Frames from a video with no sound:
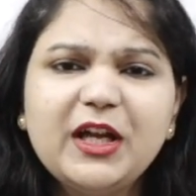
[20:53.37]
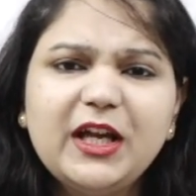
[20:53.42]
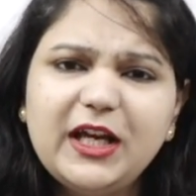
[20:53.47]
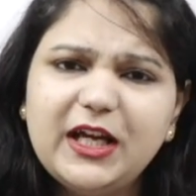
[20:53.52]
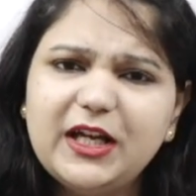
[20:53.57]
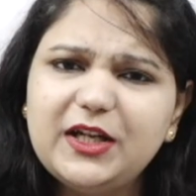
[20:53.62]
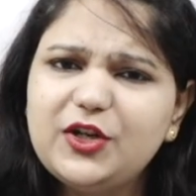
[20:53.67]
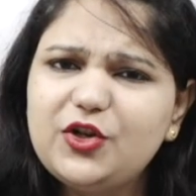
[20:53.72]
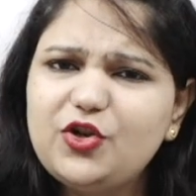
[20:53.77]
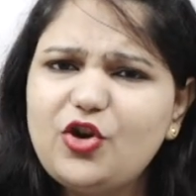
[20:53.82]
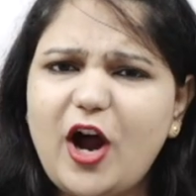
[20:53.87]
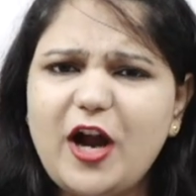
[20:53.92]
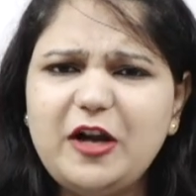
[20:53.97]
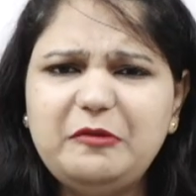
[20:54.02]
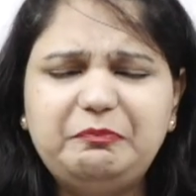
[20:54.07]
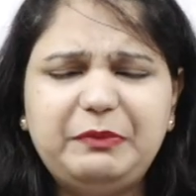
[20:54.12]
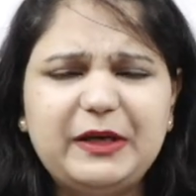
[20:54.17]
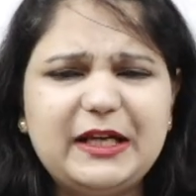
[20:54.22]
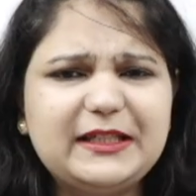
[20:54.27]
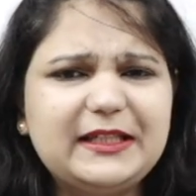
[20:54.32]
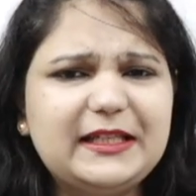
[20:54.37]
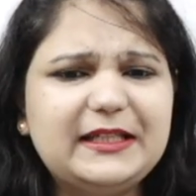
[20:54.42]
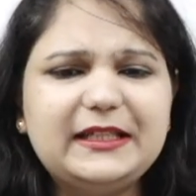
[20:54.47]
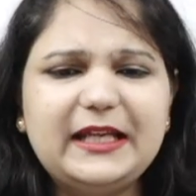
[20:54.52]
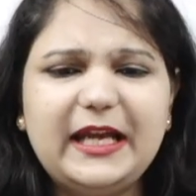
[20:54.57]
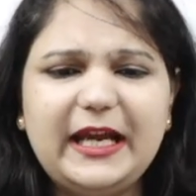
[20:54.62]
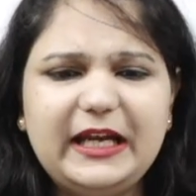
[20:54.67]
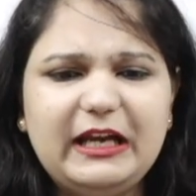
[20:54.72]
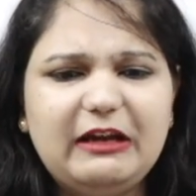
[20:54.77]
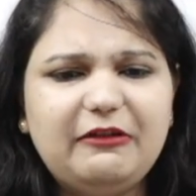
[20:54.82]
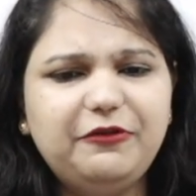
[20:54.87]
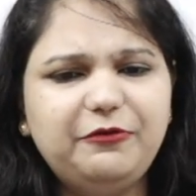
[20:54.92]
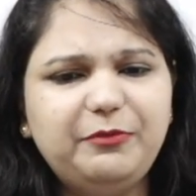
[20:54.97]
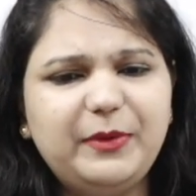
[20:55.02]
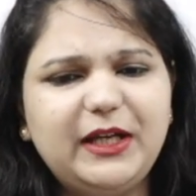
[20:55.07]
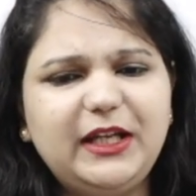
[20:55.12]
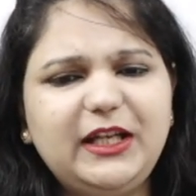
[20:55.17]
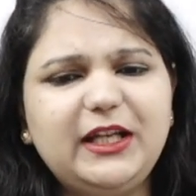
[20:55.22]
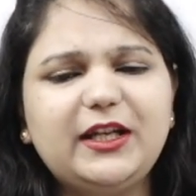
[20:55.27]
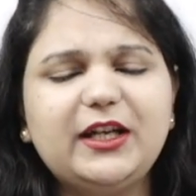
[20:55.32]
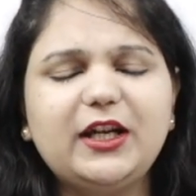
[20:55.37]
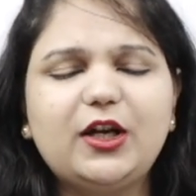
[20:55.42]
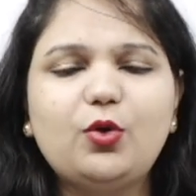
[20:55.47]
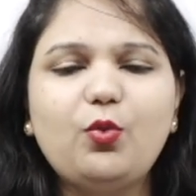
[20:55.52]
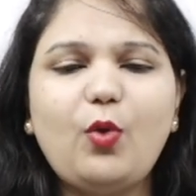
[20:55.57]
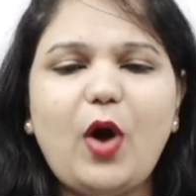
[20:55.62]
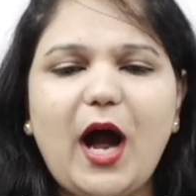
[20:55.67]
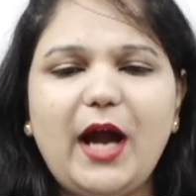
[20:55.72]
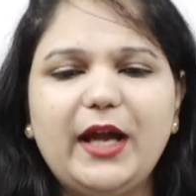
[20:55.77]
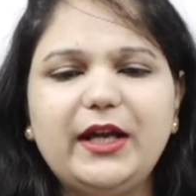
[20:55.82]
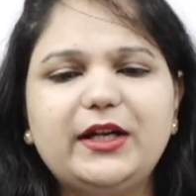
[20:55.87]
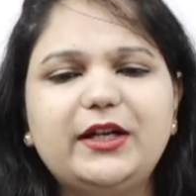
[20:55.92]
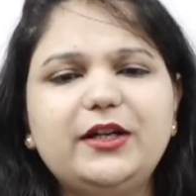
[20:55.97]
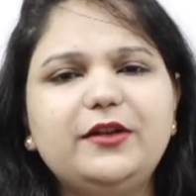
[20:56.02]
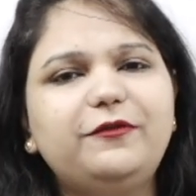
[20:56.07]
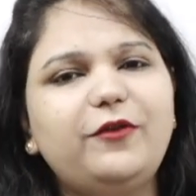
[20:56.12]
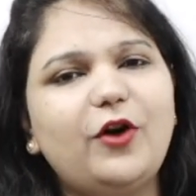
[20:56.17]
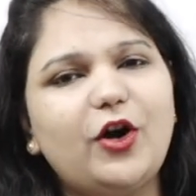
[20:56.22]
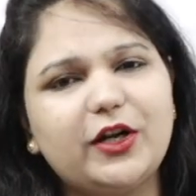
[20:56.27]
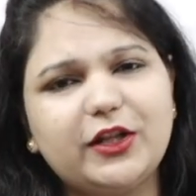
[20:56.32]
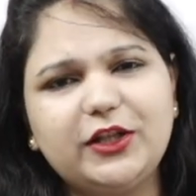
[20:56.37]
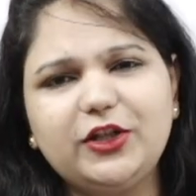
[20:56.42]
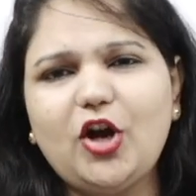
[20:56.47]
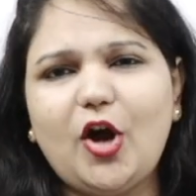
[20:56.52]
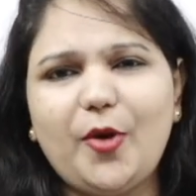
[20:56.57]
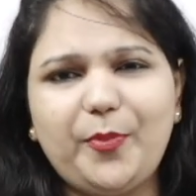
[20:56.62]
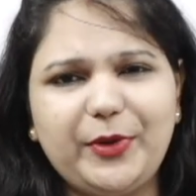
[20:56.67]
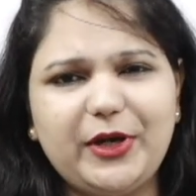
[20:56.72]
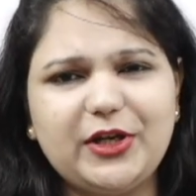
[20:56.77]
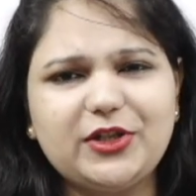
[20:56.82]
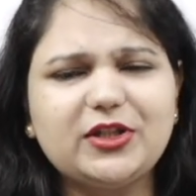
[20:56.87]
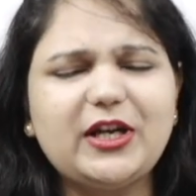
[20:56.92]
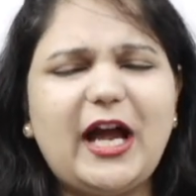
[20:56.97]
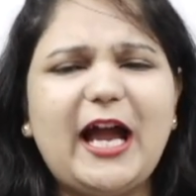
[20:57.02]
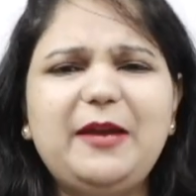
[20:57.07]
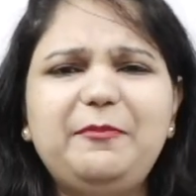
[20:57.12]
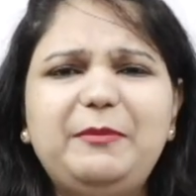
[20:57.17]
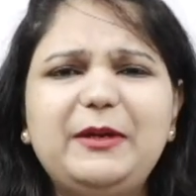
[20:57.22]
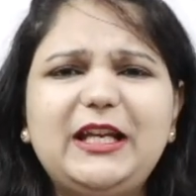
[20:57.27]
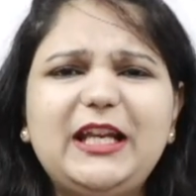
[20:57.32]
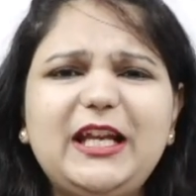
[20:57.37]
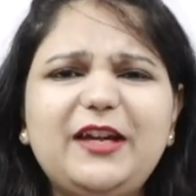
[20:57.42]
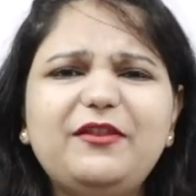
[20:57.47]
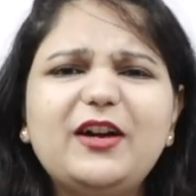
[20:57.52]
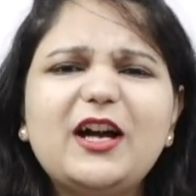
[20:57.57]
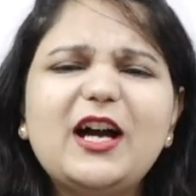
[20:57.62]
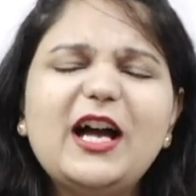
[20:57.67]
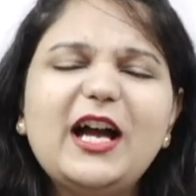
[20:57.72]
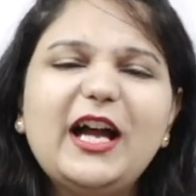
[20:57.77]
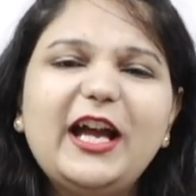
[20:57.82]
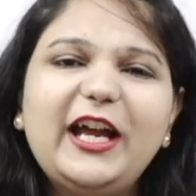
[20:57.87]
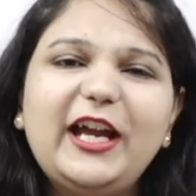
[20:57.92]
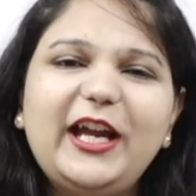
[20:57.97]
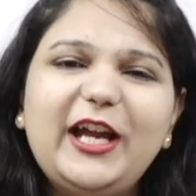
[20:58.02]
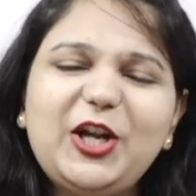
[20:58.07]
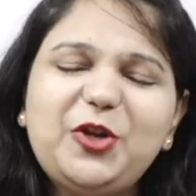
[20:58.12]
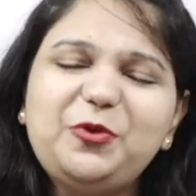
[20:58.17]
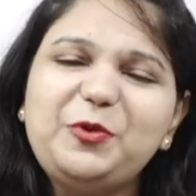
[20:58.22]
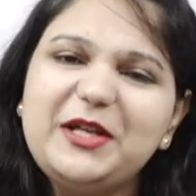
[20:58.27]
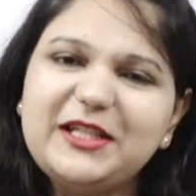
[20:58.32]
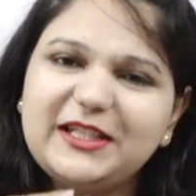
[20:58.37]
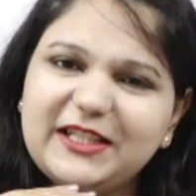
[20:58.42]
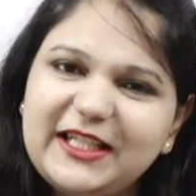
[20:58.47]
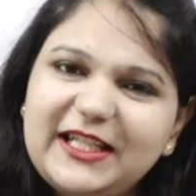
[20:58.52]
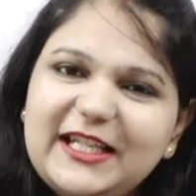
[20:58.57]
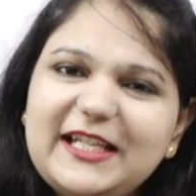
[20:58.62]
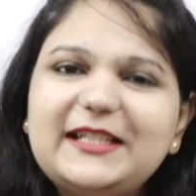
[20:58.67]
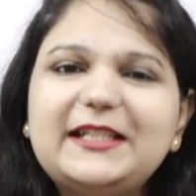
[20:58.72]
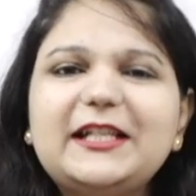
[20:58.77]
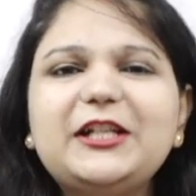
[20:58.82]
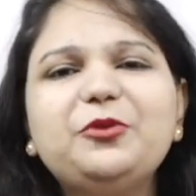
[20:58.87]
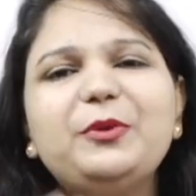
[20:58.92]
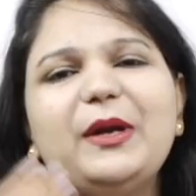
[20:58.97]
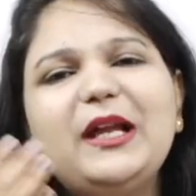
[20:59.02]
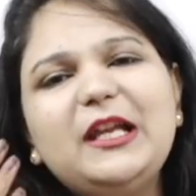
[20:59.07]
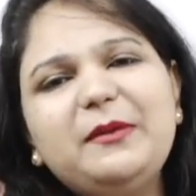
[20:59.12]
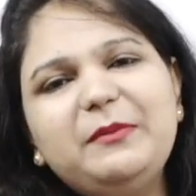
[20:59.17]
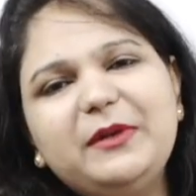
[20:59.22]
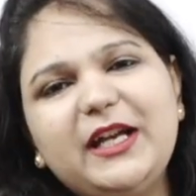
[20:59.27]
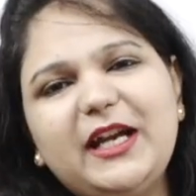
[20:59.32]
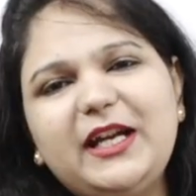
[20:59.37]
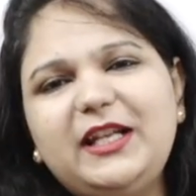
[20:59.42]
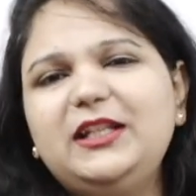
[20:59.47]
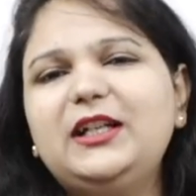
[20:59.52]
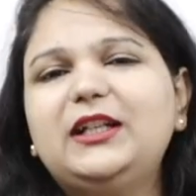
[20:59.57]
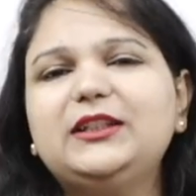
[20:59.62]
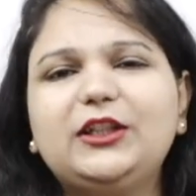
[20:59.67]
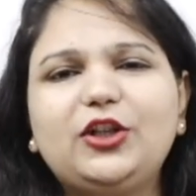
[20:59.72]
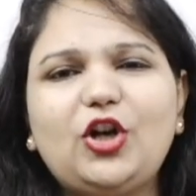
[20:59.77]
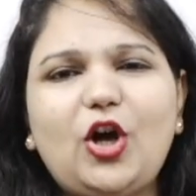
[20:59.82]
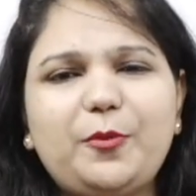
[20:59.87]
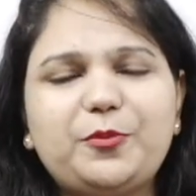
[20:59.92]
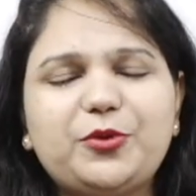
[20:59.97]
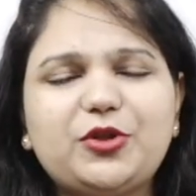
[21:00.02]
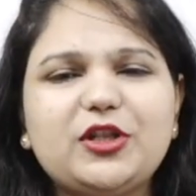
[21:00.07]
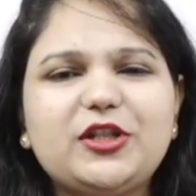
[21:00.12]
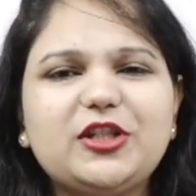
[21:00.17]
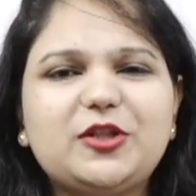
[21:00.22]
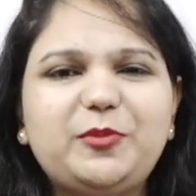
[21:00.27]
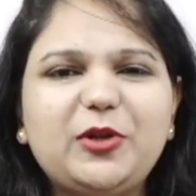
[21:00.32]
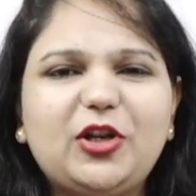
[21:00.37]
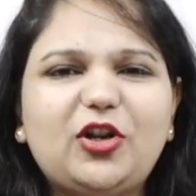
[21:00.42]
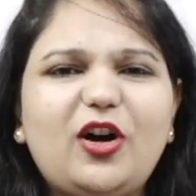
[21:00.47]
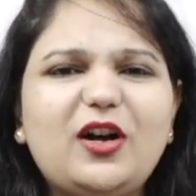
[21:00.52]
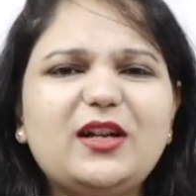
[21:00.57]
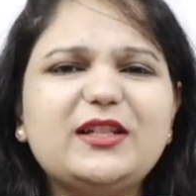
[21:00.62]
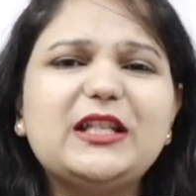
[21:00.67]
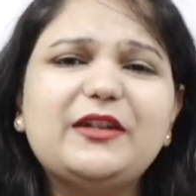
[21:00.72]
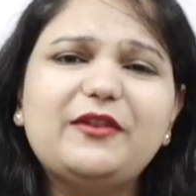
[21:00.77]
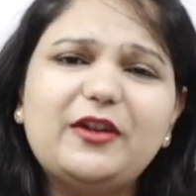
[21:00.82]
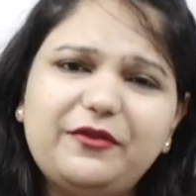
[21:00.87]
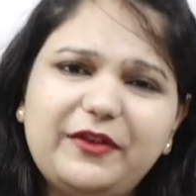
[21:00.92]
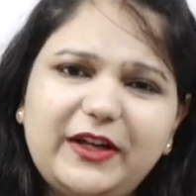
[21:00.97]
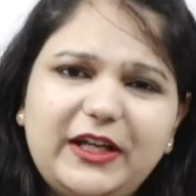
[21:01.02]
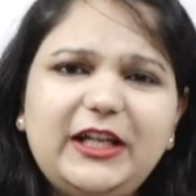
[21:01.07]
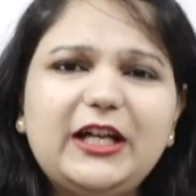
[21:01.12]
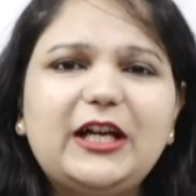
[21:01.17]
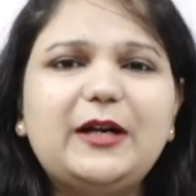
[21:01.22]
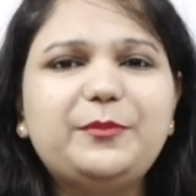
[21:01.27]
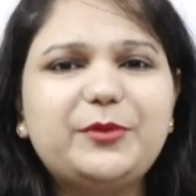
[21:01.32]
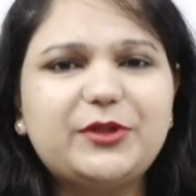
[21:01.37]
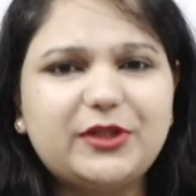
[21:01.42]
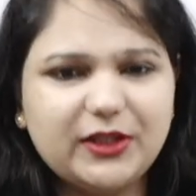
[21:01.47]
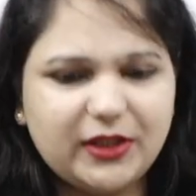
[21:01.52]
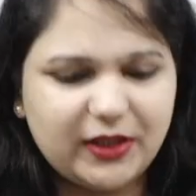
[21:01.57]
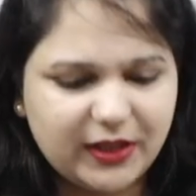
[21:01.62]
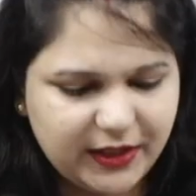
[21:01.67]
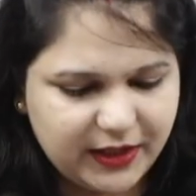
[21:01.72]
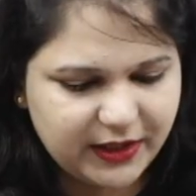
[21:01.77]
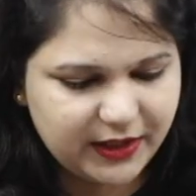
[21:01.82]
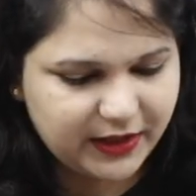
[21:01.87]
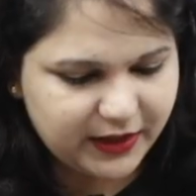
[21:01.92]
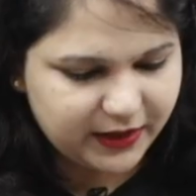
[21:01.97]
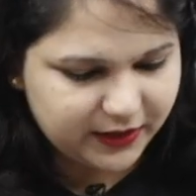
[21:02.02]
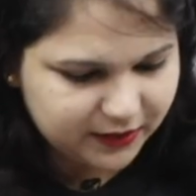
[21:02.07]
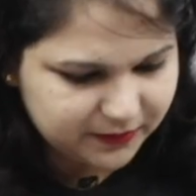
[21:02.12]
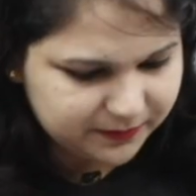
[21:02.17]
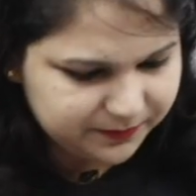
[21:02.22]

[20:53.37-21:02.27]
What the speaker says: He did not possess enough money required for the operation. I believe it was easy to eliminate the other options because they were very absurd in it.